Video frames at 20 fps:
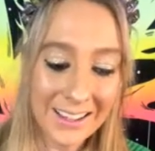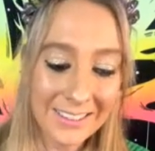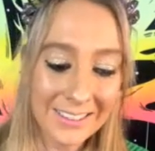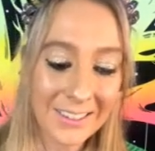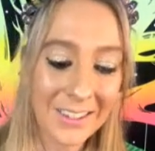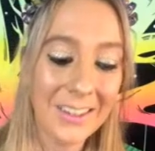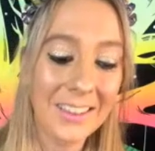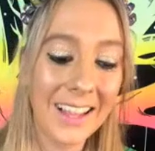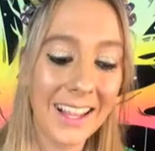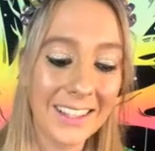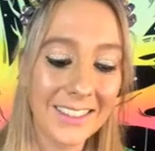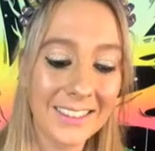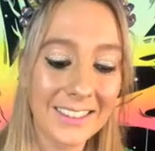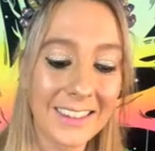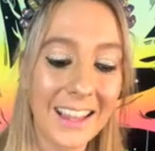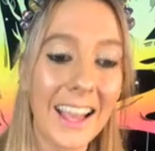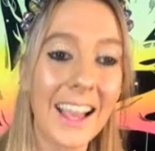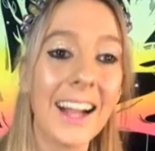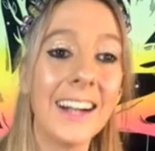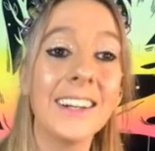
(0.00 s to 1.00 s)
So that's
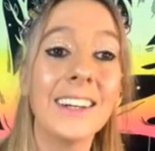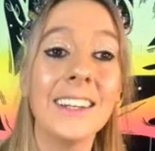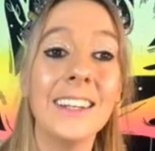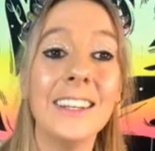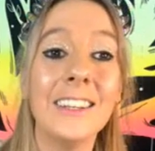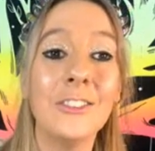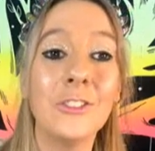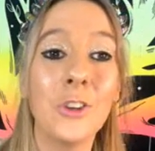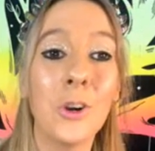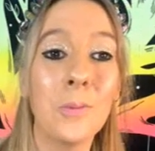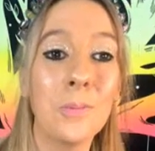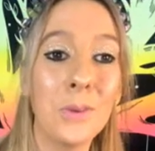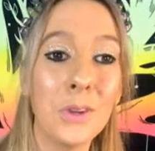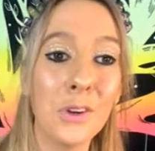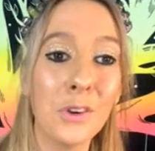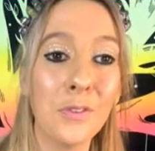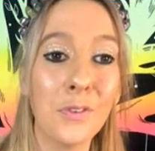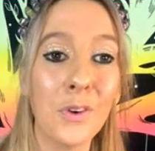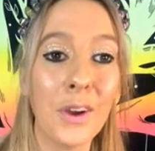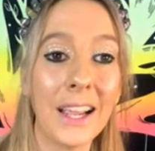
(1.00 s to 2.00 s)
there is your
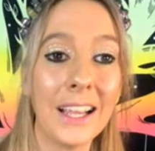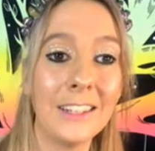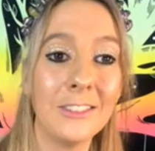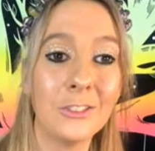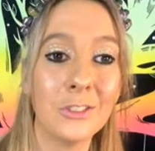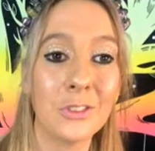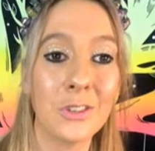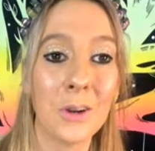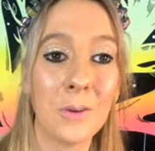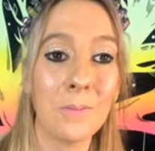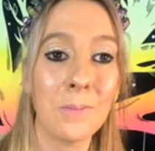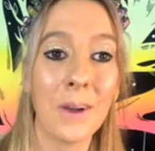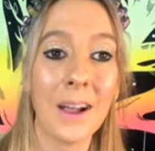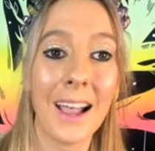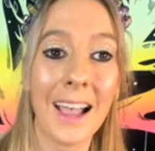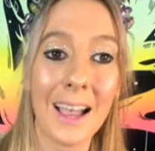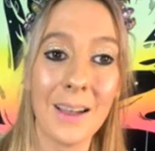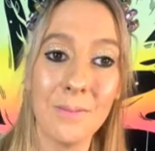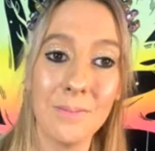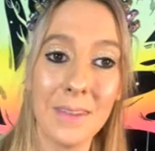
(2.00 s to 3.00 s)
beautiful angel
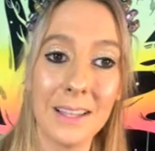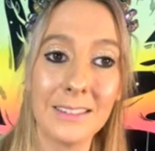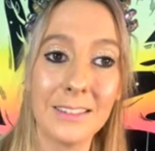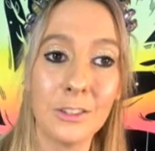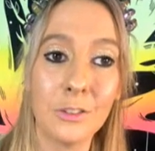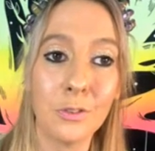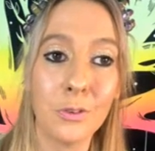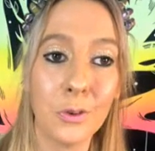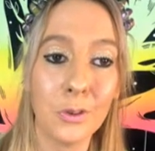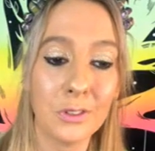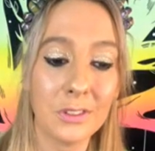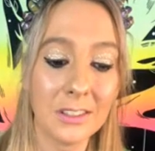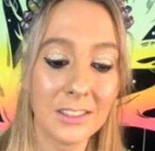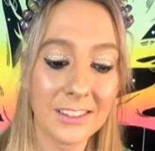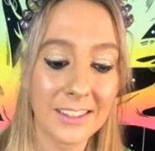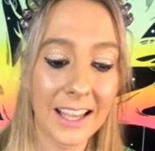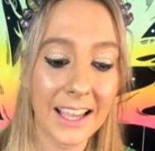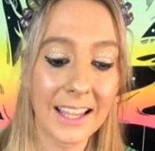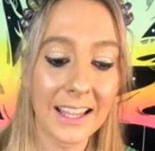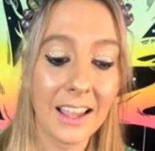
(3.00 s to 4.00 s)
number and message for
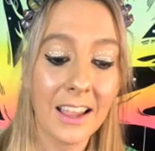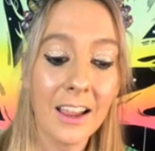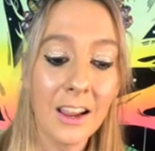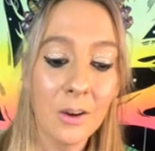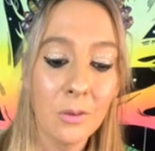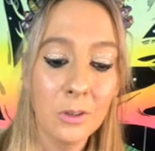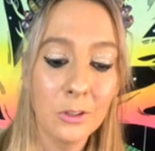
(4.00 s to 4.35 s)
today,